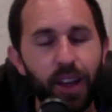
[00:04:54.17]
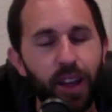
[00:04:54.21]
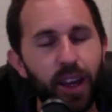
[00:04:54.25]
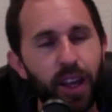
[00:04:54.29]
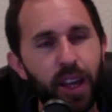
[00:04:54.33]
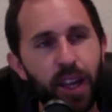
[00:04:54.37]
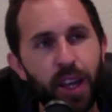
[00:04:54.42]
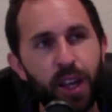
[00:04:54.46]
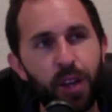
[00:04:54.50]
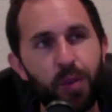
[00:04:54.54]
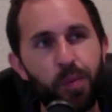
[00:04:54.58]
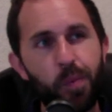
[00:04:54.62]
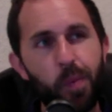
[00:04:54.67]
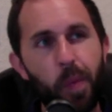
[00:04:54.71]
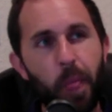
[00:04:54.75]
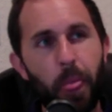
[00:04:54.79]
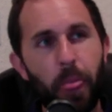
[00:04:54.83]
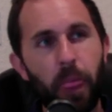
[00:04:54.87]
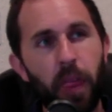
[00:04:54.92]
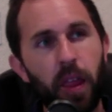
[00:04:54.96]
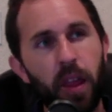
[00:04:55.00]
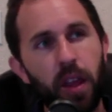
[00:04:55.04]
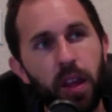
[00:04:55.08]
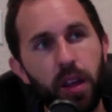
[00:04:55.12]
And
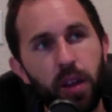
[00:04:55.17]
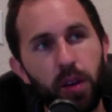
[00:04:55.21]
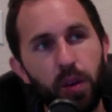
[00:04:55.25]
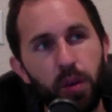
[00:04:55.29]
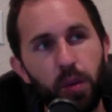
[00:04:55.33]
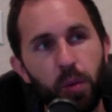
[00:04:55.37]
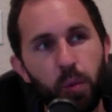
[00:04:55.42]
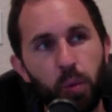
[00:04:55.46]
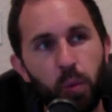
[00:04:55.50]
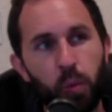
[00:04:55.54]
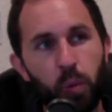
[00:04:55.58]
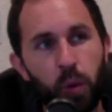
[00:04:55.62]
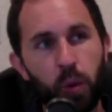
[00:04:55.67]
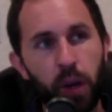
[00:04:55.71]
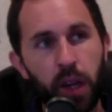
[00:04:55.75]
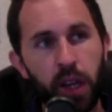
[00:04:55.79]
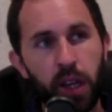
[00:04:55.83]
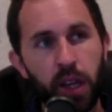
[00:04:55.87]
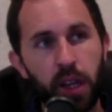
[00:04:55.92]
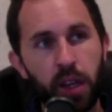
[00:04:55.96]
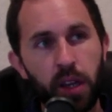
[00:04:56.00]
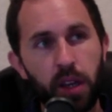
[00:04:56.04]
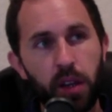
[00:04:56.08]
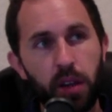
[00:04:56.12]

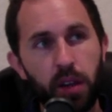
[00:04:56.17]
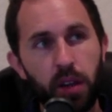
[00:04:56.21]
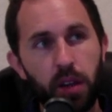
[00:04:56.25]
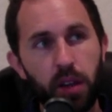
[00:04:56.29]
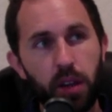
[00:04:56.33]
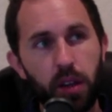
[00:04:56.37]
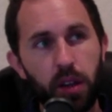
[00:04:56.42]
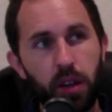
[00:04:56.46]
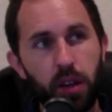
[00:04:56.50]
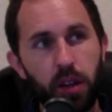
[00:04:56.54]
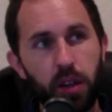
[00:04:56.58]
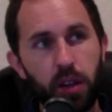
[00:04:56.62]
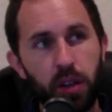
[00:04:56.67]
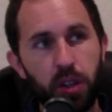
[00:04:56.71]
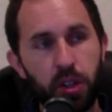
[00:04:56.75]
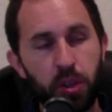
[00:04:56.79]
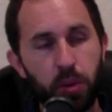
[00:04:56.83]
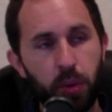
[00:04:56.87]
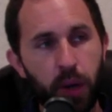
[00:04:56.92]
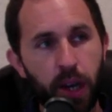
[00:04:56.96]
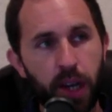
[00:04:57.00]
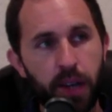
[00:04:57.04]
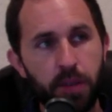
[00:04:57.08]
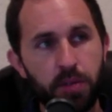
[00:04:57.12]
when you
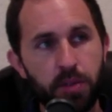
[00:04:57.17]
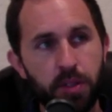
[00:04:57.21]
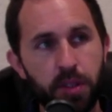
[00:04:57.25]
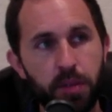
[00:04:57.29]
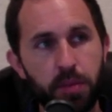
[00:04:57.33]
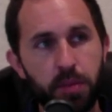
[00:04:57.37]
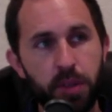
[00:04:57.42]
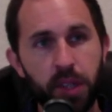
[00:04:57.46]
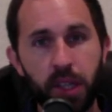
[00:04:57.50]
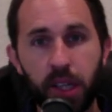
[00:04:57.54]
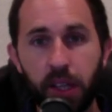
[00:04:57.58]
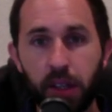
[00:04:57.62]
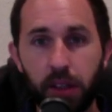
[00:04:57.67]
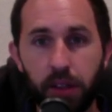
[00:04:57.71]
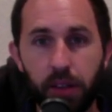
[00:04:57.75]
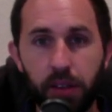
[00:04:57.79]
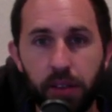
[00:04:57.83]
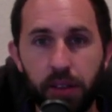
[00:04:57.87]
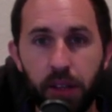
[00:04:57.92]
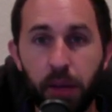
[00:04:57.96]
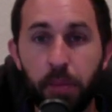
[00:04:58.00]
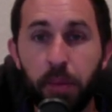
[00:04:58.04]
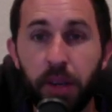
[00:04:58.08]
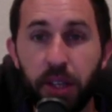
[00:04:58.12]
have something
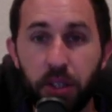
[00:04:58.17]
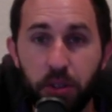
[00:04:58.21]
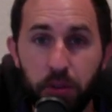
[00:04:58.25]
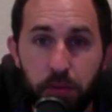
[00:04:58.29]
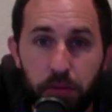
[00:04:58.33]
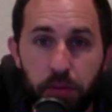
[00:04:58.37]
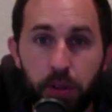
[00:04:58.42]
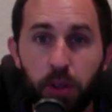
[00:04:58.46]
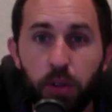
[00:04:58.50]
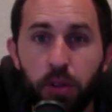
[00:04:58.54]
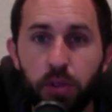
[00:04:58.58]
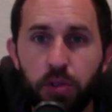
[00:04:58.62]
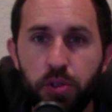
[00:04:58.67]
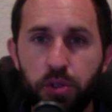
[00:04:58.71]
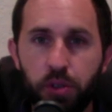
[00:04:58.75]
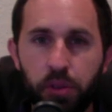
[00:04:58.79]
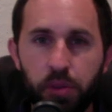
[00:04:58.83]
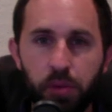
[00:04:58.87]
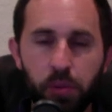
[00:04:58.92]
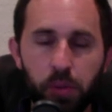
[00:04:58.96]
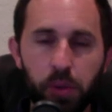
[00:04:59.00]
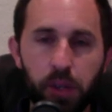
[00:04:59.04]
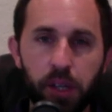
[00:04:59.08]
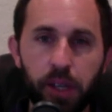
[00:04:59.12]
that makes you feel a
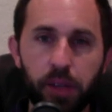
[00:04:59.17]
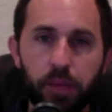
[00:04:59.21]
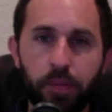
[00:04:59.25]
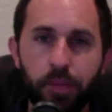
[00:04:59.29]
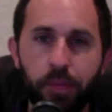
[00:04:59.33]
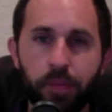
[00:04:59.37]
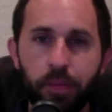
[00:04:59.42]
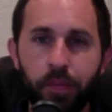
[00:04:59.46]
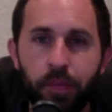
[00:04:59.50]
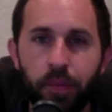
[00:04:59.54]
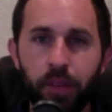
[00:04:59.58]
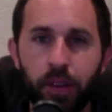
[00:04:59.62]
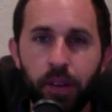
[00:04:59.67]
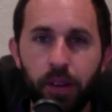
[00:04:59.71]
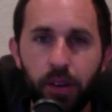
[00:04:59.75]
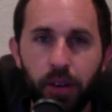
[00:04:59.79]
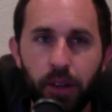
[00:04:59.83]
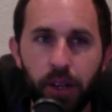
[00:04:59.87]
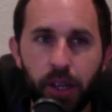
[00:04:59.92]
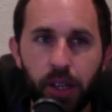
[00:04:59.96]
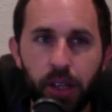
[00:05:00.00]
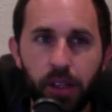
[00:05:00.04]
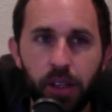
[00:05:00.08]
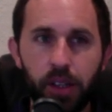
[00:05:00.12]
certain way,
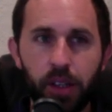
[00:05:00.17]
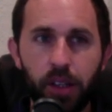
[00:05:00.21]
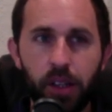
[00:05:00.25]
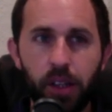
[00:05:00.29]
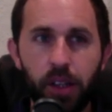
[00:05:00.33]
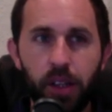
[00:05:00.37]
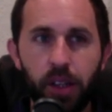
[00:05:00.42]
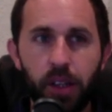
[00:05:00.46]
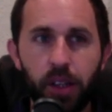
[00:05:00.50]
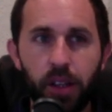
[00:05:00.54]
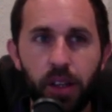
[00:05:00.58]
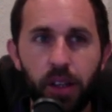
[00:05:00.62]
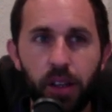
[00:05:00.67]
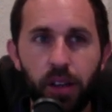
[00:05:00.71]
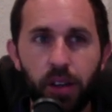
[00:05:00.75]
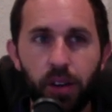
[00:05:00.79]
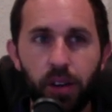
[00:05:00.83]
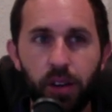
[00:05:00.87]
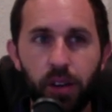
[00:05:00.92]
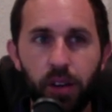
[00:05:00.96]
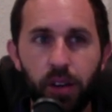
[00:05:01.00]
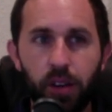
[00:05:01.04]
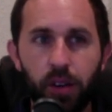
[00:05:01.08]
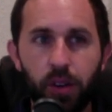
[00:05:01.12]
right,
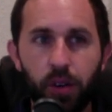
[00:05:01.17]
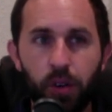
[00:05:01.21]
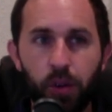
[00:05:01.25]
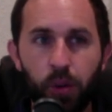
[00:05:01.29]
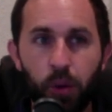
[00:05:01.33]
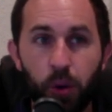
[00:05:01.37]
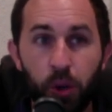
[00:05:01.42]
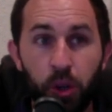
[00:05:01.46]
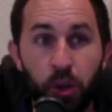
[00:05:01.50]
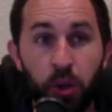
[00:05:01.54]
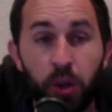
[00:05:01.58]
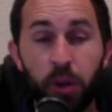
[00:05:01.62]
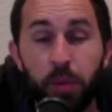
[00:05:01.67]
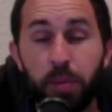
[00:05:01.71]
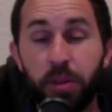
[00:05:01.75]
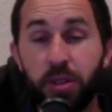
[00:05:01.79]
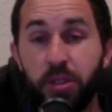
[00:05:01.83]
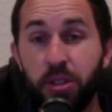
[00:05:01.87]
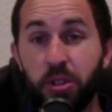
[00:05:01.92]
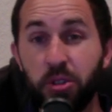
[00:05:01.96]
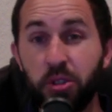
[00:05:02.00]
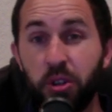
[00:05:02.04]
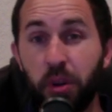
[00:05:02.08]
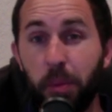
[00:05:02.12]
you're in a
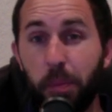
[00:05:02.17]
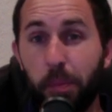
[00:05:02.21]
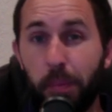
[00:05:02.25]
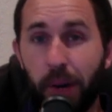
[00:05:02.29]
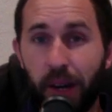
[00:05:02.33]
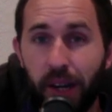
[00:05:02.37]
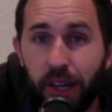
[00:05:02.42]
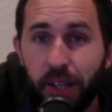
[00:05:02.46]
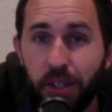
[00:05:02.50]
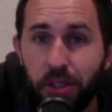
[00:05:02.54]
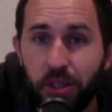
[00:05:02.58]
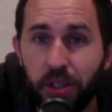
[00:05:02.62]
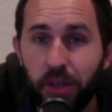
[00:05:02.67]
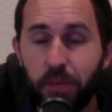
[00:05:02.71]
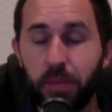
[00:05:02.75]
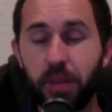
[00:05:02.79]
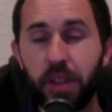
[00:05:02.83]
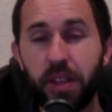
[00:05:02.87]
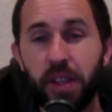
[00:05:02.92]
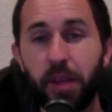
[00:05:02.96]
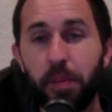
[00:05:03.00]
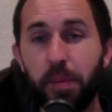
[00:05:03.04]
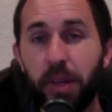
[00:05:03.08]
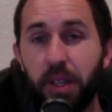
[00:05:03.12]
position to buy
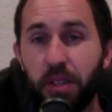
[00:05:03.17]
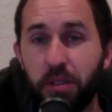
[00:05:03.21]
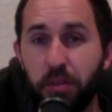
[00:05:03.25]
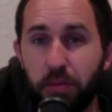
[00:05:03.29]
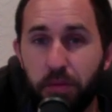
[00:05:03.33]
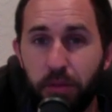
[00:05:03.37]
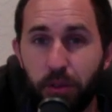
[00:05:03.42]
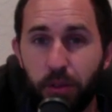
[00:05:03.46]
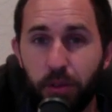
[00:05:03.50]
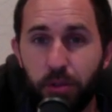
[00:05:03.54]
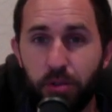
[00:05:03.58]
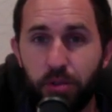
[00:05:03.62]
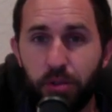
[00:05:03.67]
something that makes you feel a